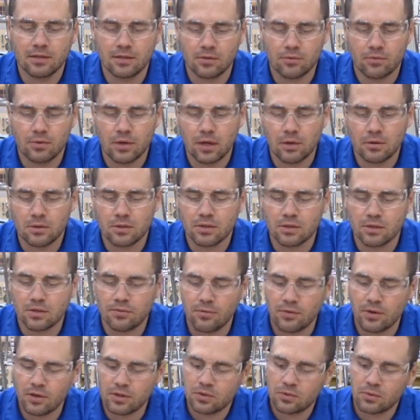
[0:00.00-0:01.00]
of routers. The
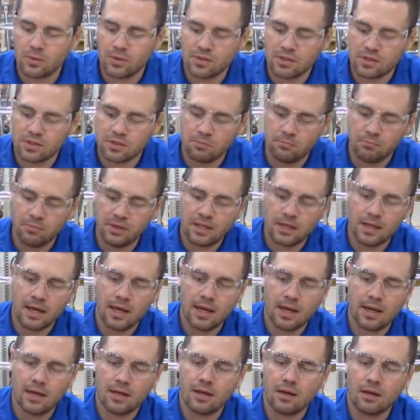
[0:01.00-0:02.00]
first one is this big
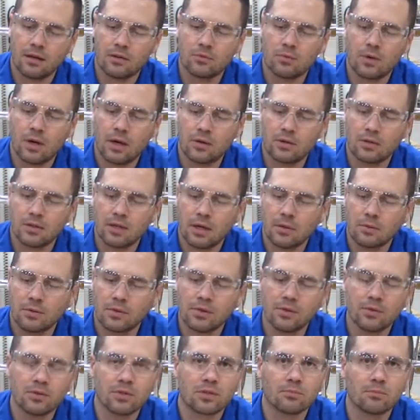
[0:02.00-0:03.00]
handheld router that we
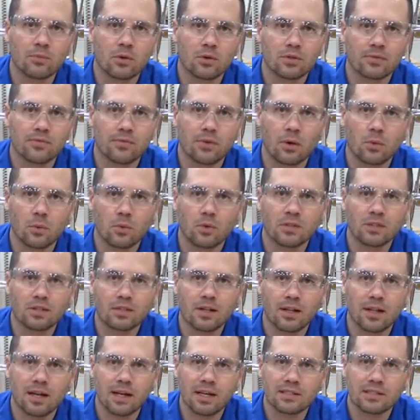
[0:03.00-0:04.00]
use in most of our woods
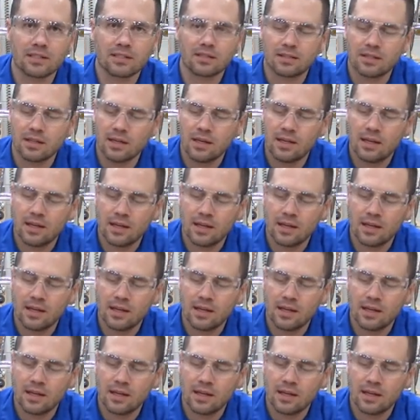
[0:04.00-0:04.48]
classes.